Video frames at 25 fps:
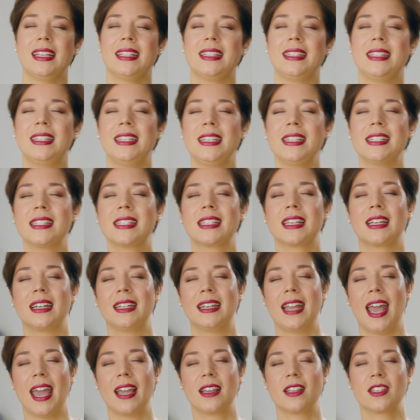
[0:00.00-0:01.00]
this
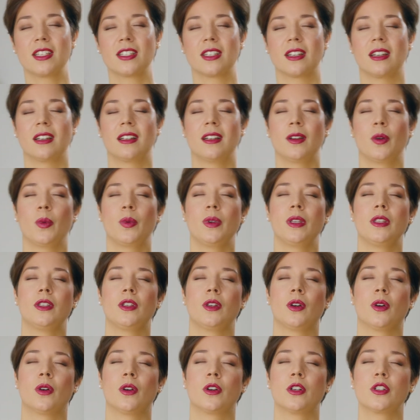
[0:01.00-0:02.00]
connection with
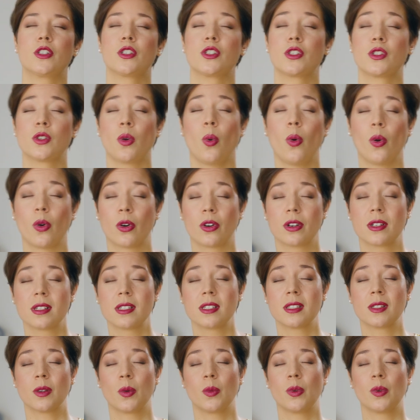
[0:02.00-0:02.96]
your source,